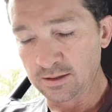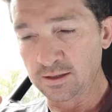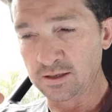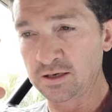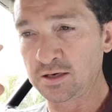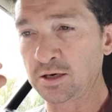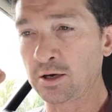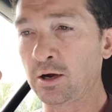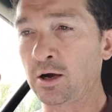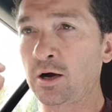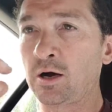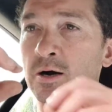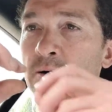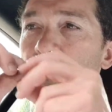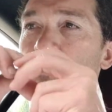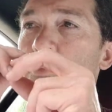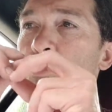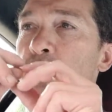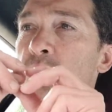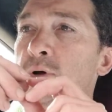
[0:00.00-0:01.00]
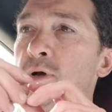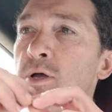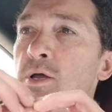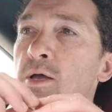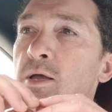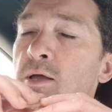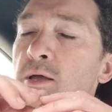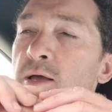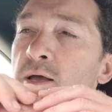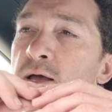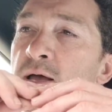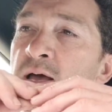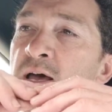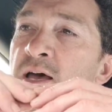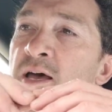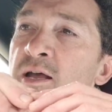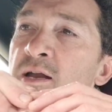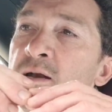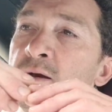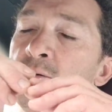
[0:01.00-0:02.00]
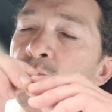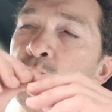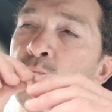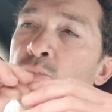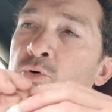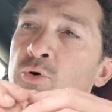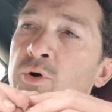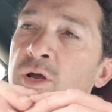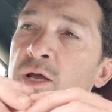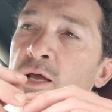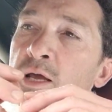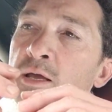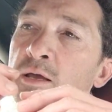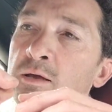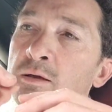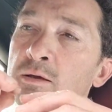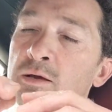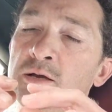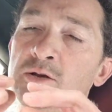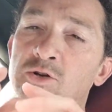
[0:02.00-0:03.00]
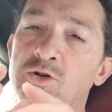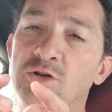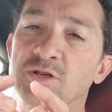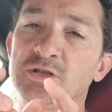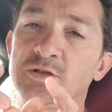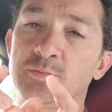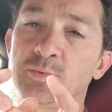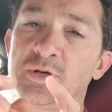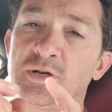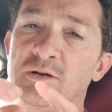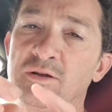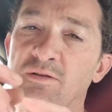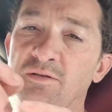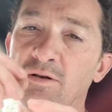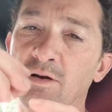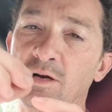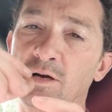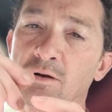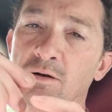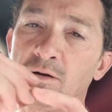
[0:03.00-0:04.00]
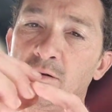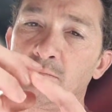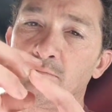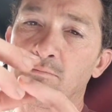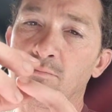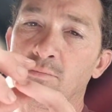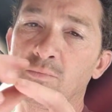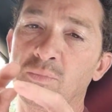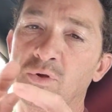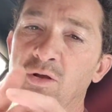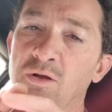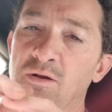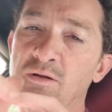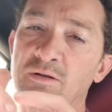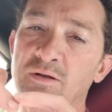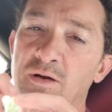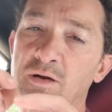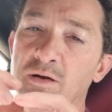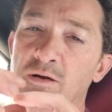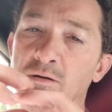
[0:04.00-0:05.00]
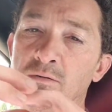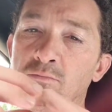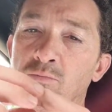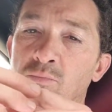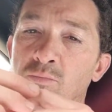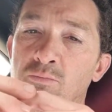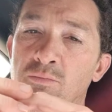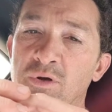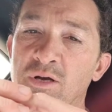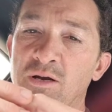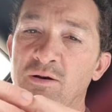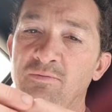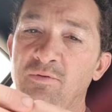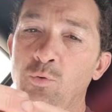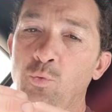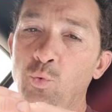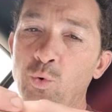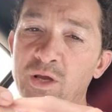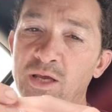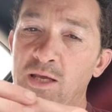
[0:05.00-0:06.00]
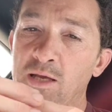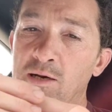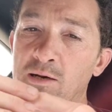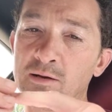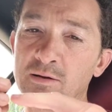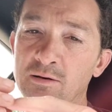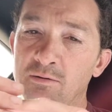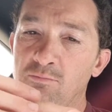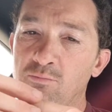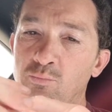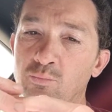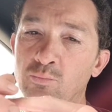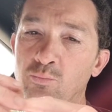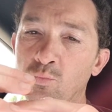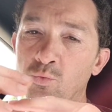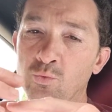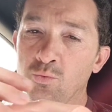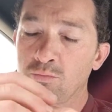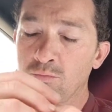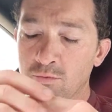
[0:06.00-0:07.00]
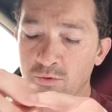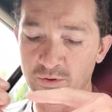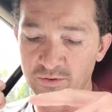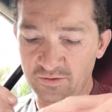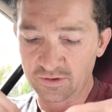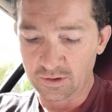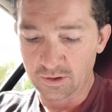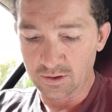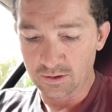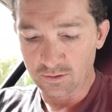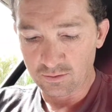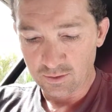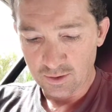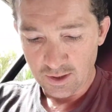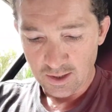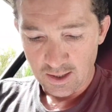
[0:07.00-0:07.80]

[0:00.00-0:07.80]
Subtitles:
the top handbrake adjustment. It's a little kind of a wheel that runs in and out.